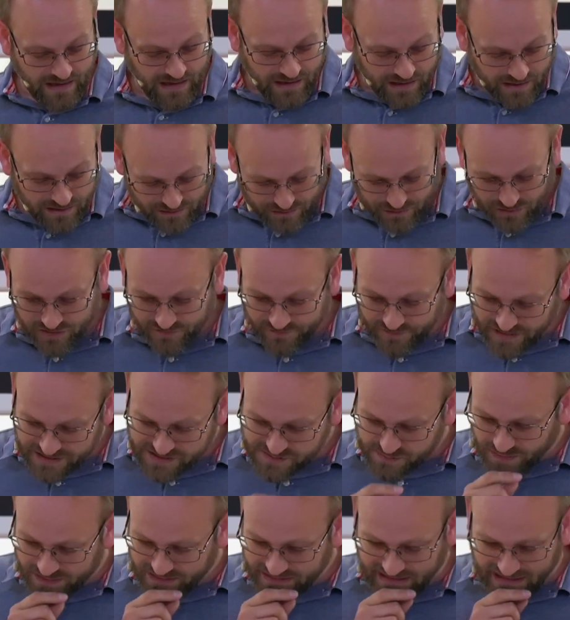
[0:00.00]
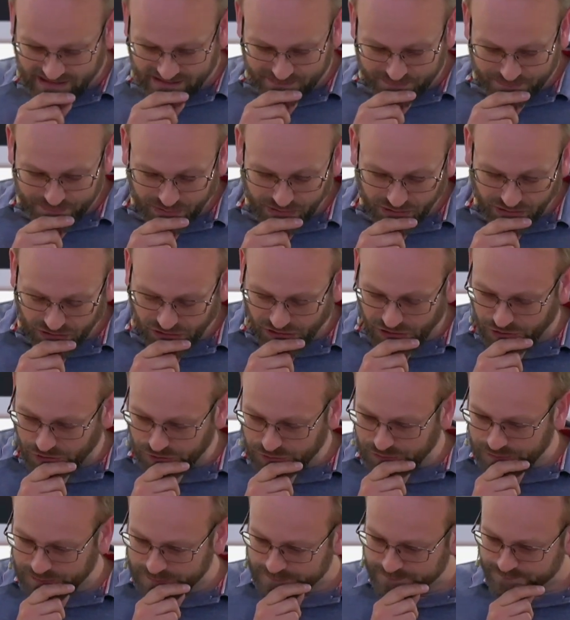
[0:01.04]
Look at verse 1 again.
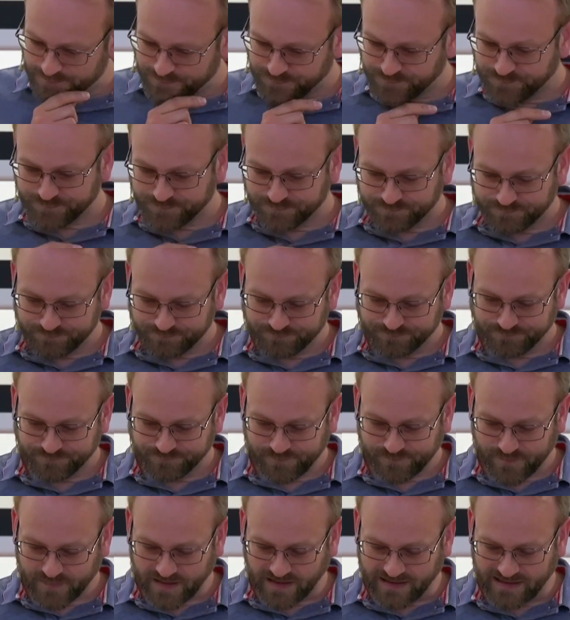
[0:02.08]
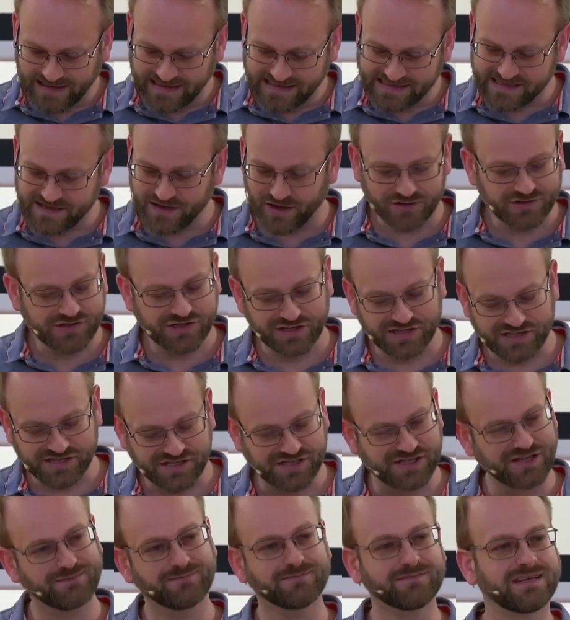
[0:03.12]
Paul, he's not just
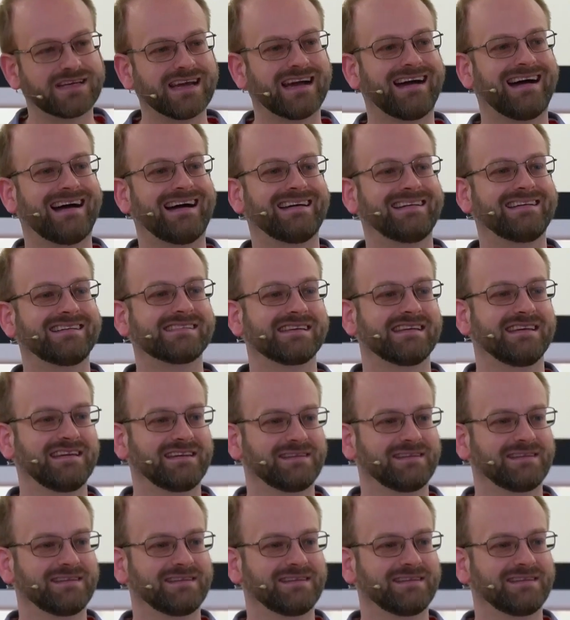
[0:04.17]
some guy, is he?